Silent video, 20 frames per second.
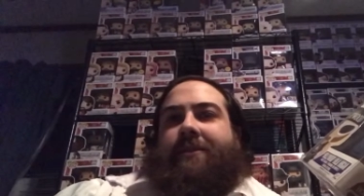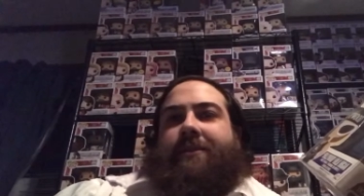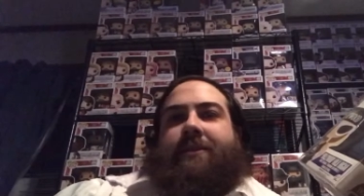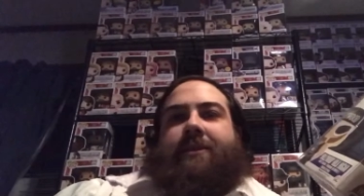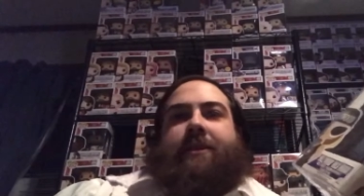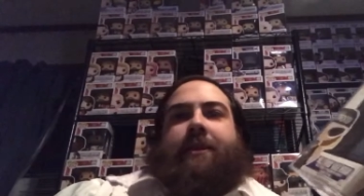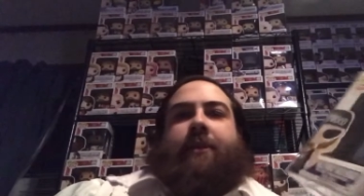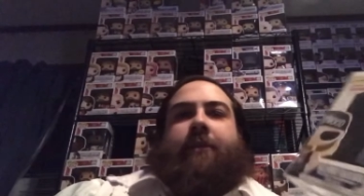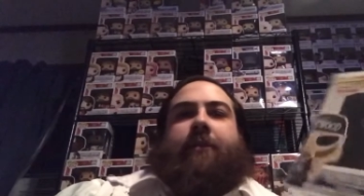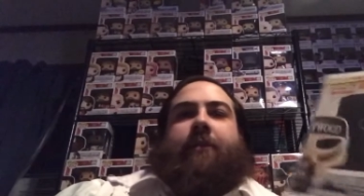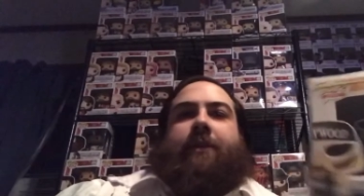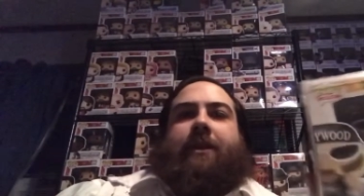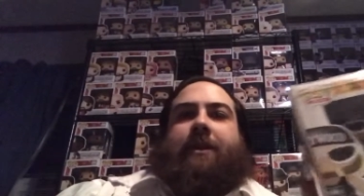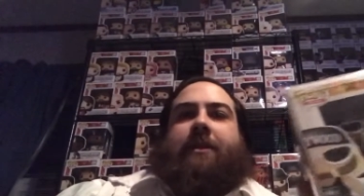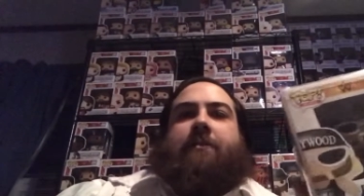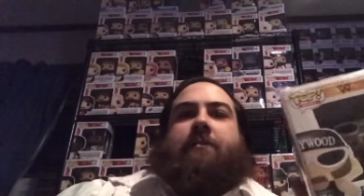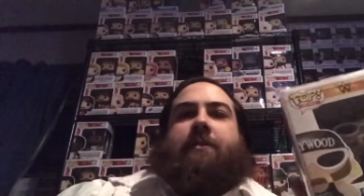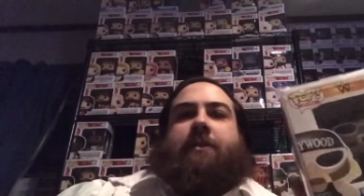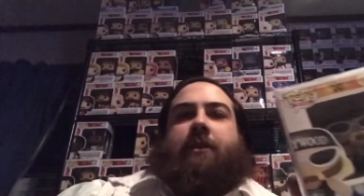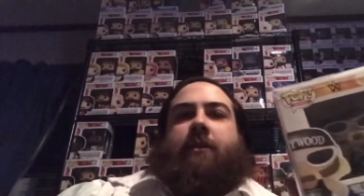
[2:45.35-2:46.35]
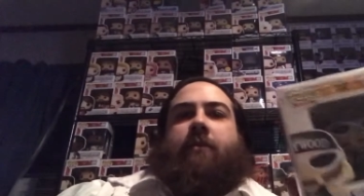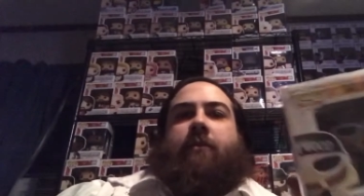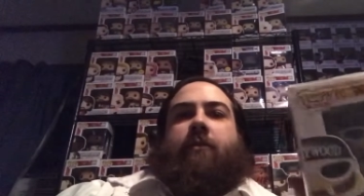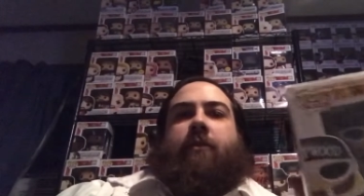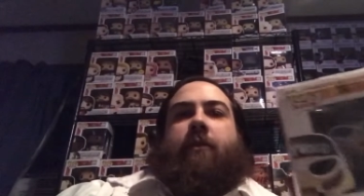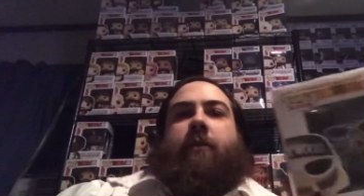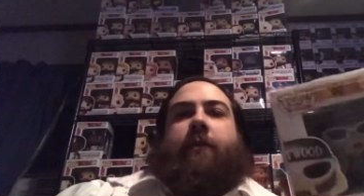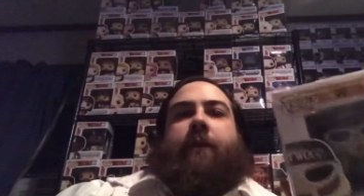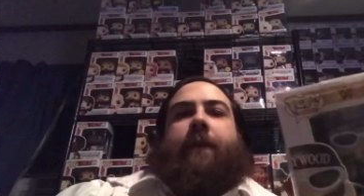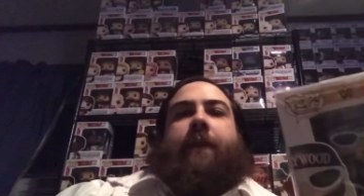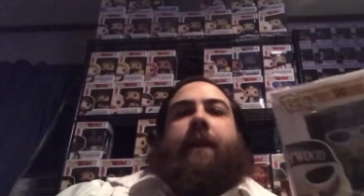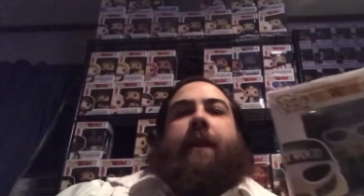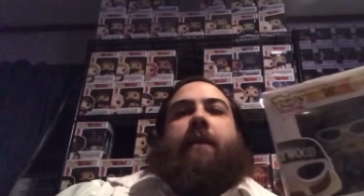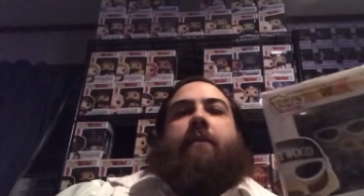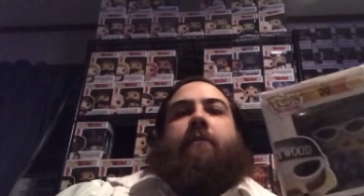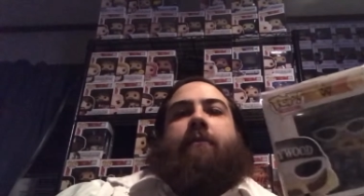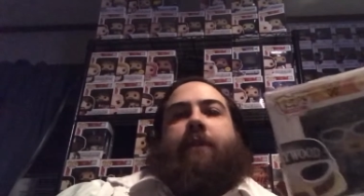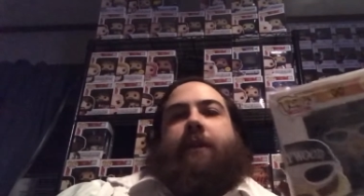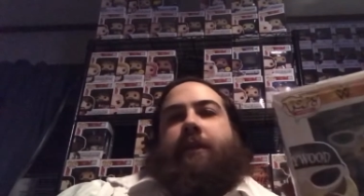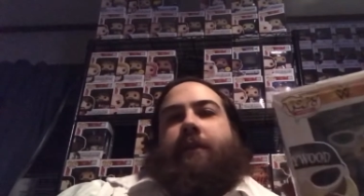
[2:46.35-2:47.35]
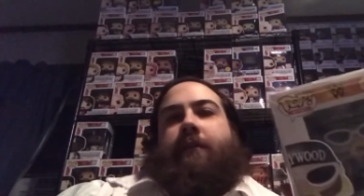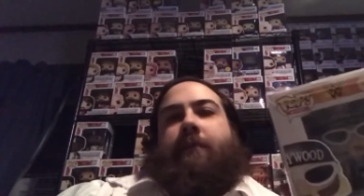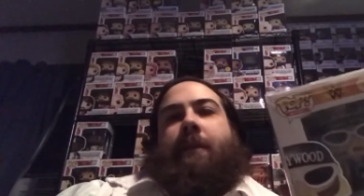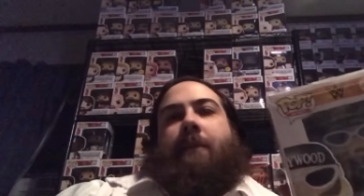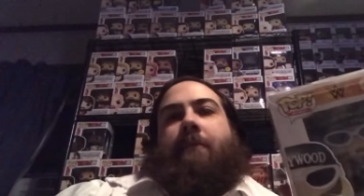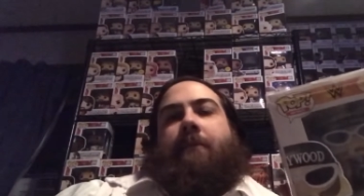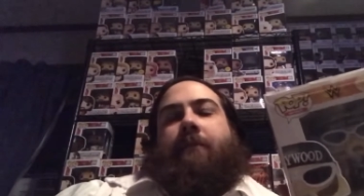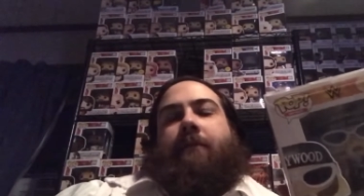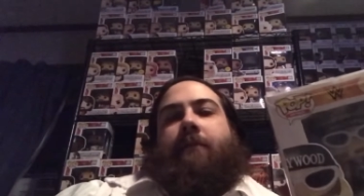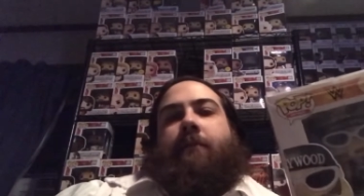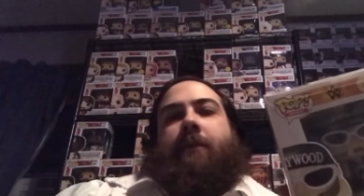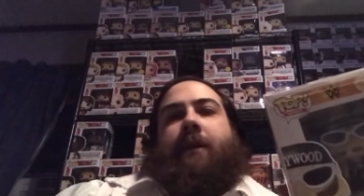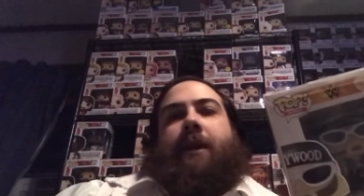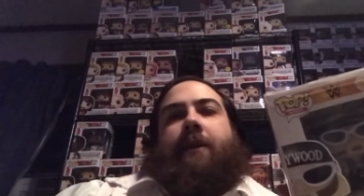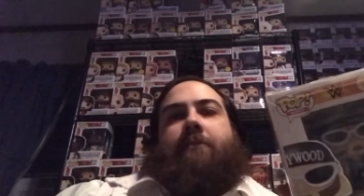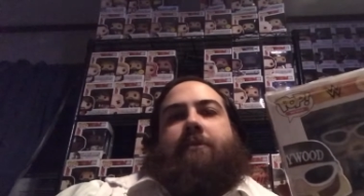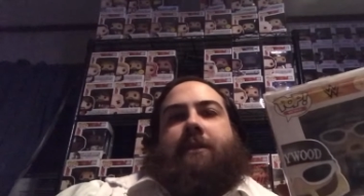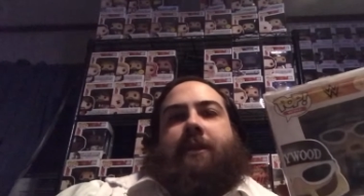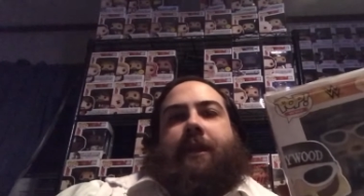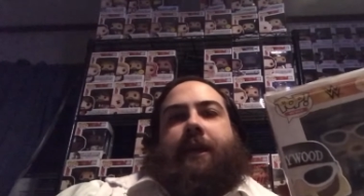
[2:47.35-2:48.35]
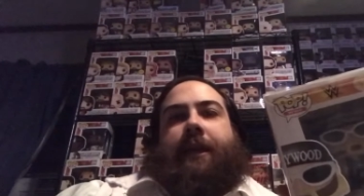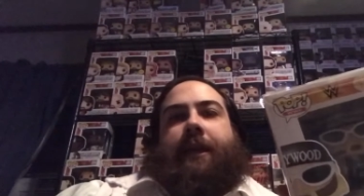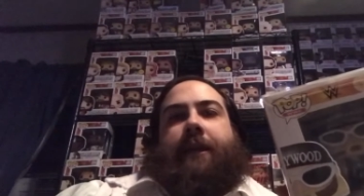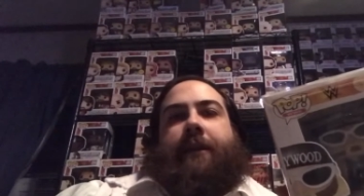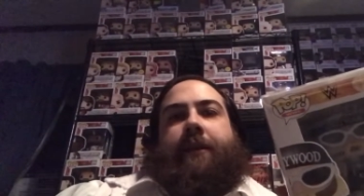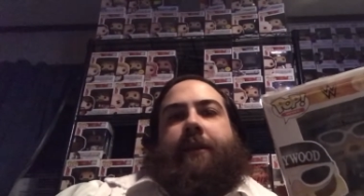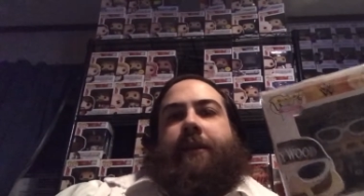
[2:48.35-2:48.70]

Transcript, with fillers: so this was the Hulk Hogan that I really remember from when I was a kid.